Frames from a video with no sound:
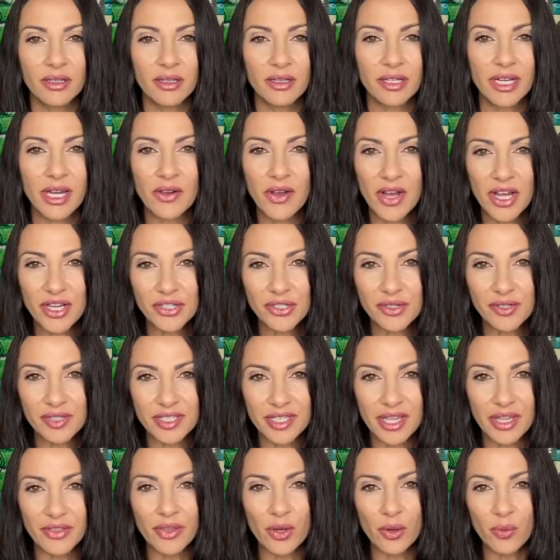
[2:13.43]
Now, Hunter
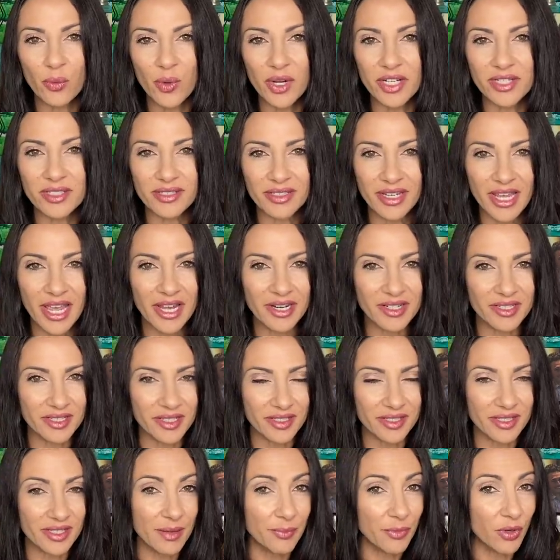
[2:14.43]
said that once Candus
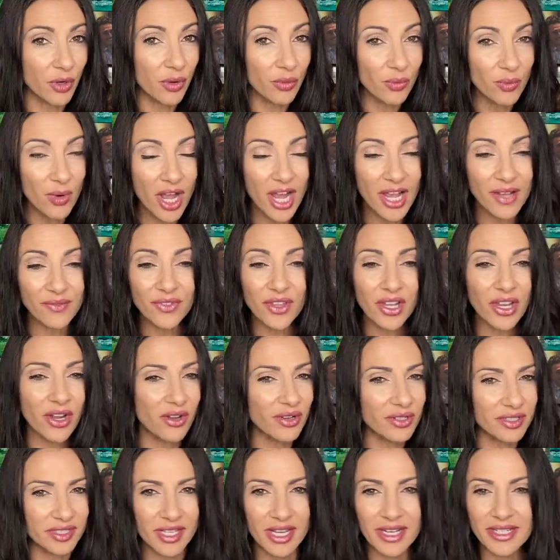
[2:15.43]
and Summer arrived, they
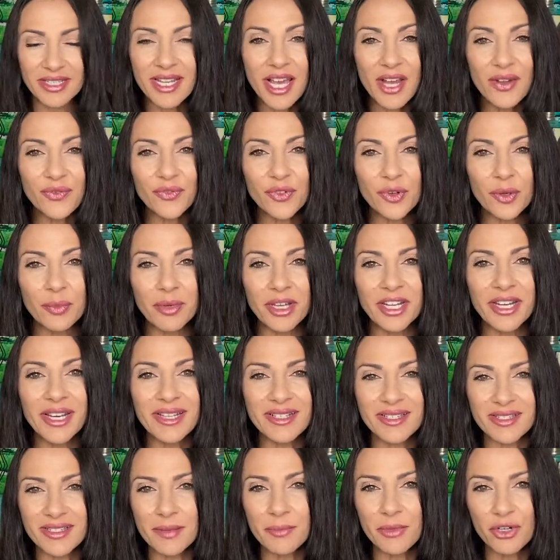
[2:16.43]
all sat down for a bit,
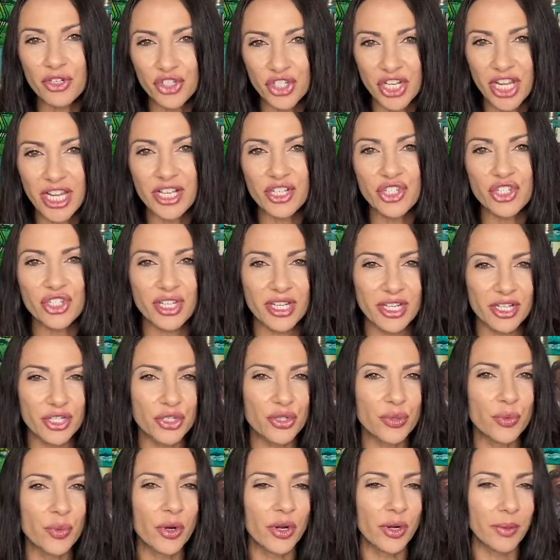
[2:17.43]
and Summer changed
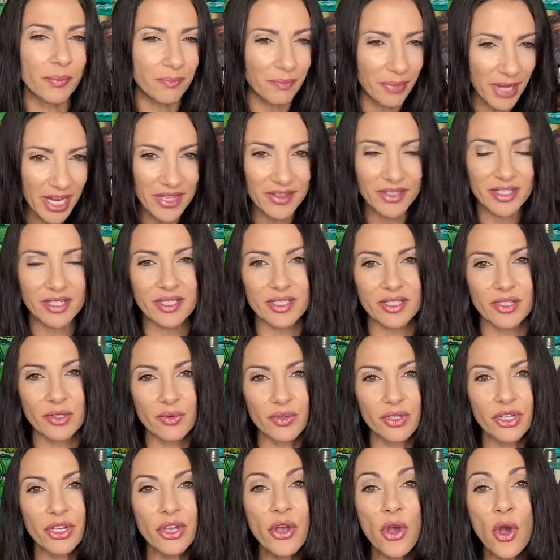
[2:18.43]
into her bathing
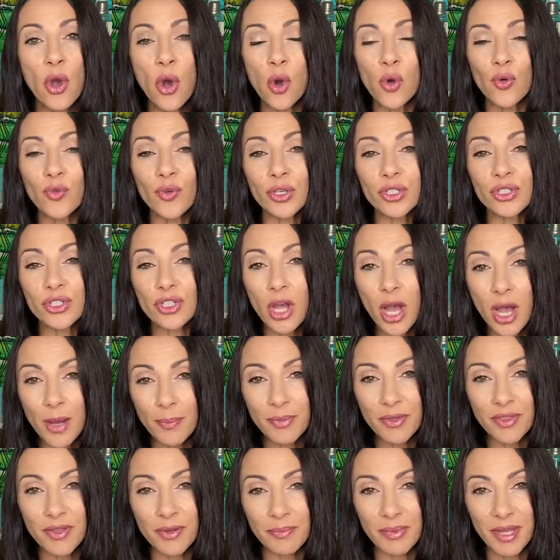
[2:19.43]
suit. Over
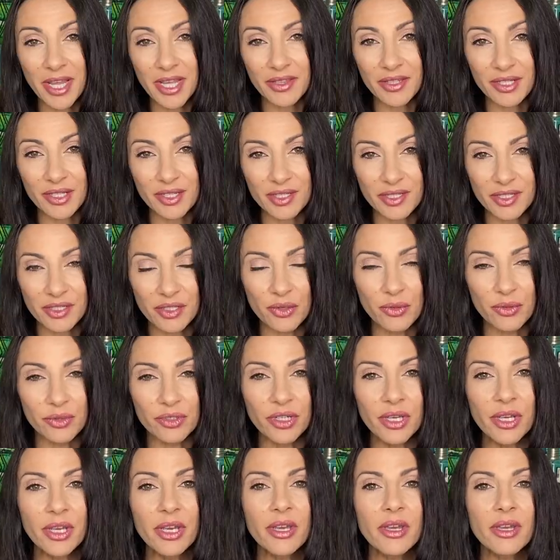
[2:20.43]
top of the bathing suit,
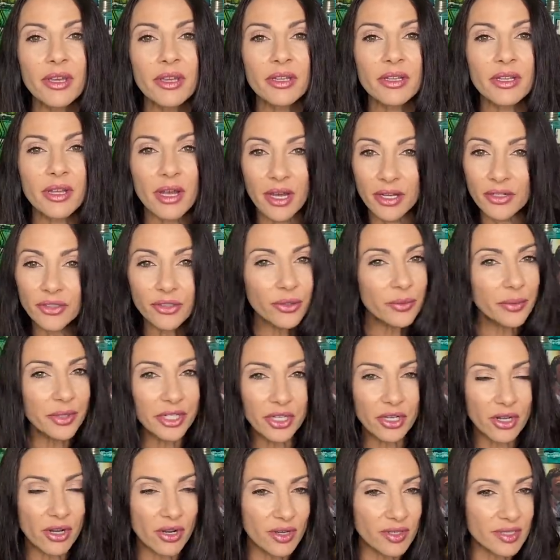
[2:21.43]
Hunter
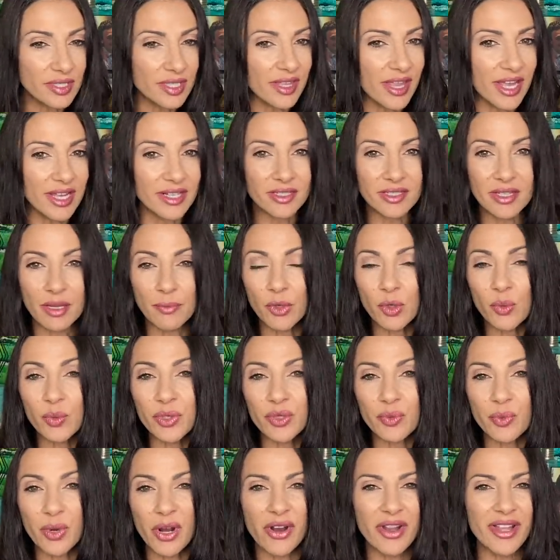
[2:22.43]
recalls that Summer
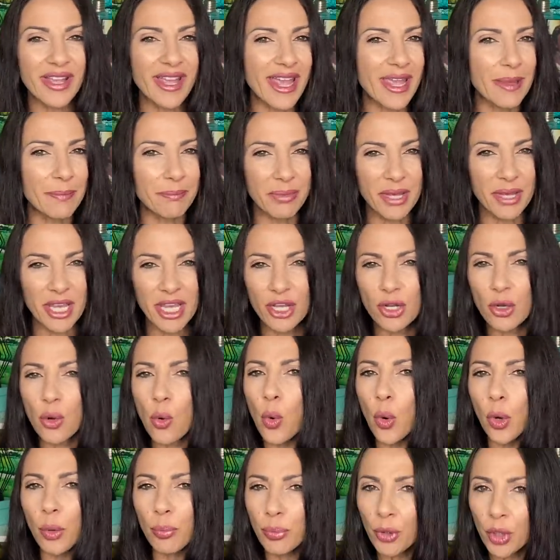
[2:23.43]
was wearing a pink
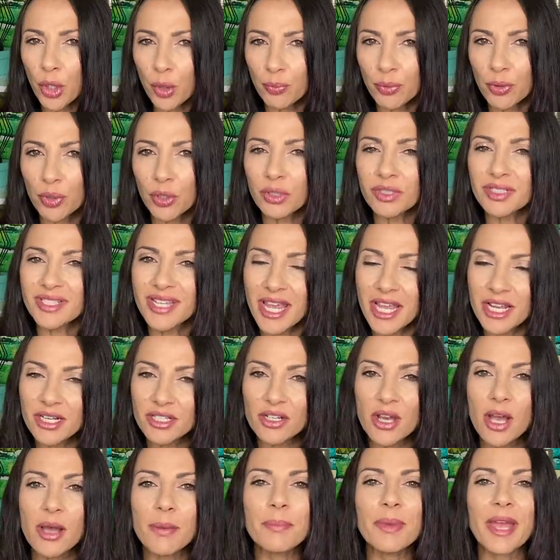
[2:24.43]
or purple tank
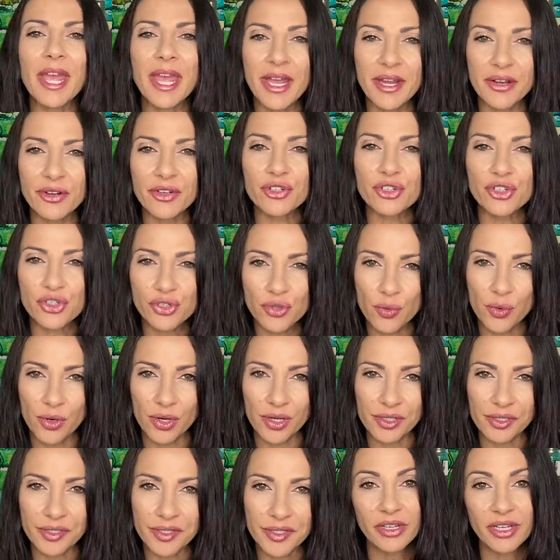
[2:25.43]
top and
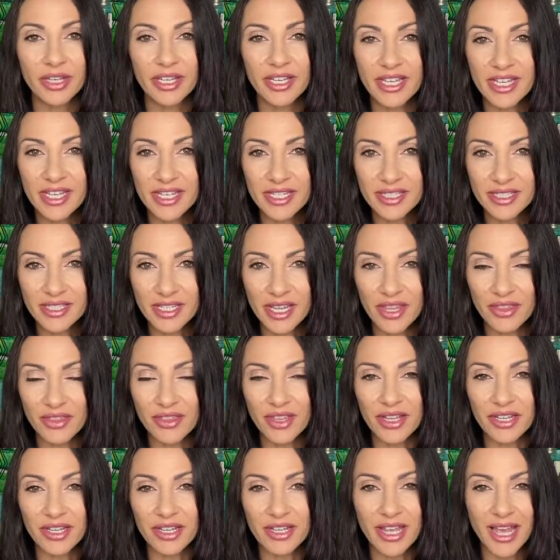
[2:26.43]
shorts. He said
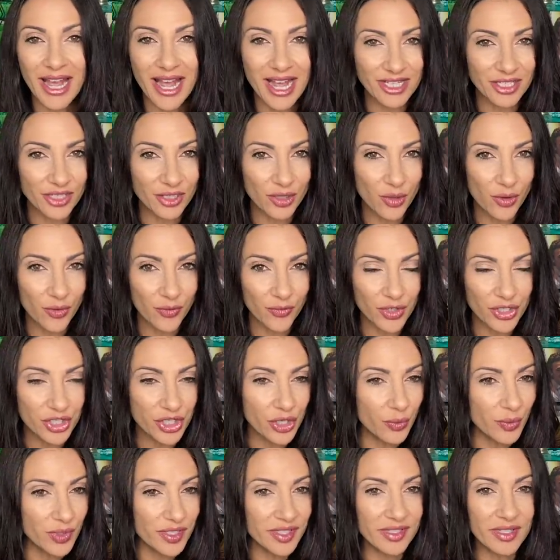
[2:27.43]
that he asked to go
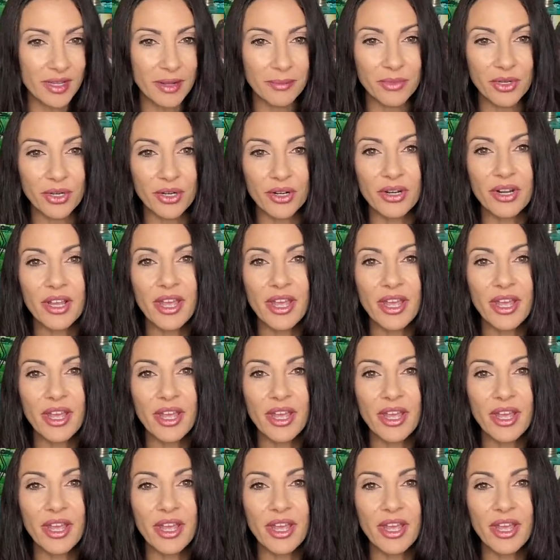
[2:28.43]
fishing with Summer